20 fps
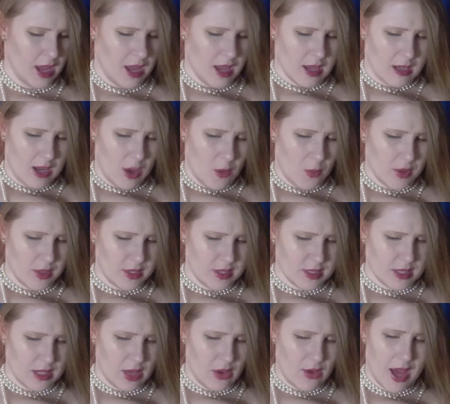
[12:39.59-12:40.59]
Now wouldest
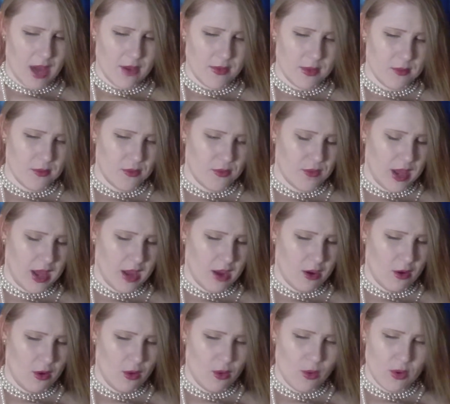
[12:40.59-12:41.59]
thou have him
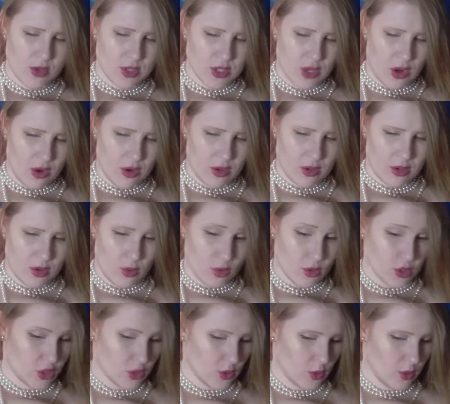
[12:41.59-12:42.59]
fair, or dark, or
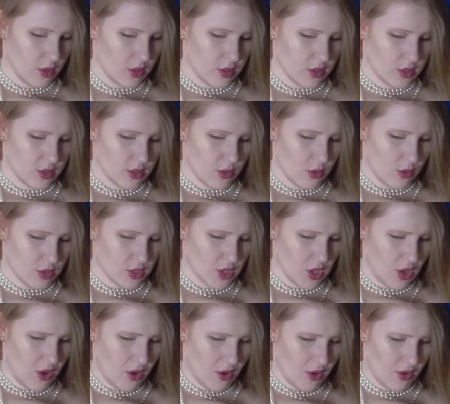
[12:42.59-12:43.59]
short, or
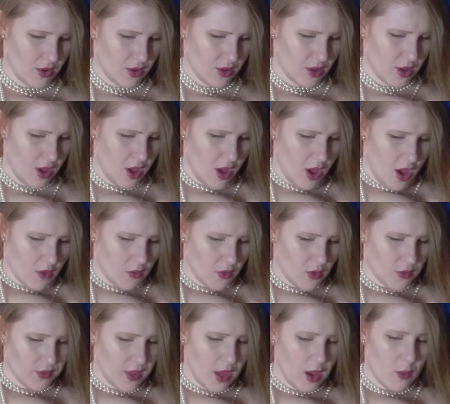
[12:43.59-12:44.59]
tall? For
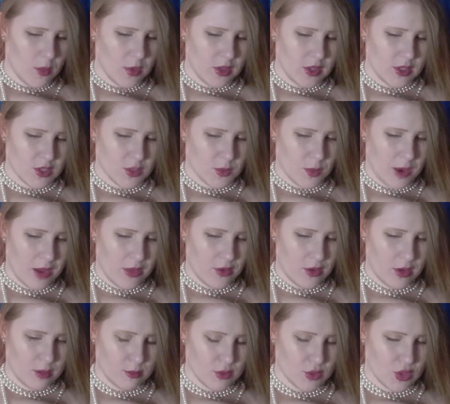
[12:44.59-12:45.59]
if thou wouldest rather
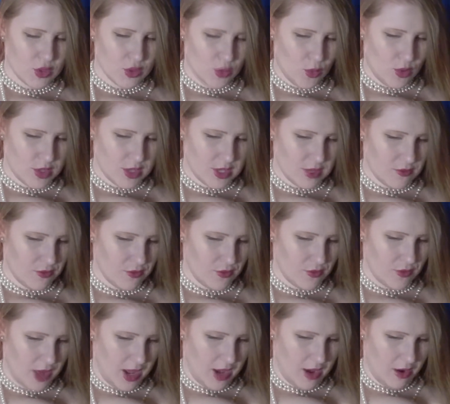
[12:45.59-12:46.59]
him short and
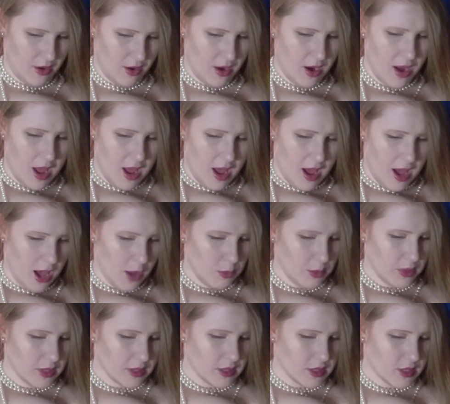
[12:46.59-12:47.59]
fair, I will
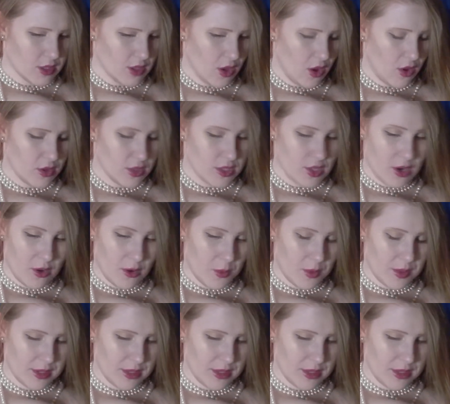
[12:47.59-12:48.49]
let the tall dark one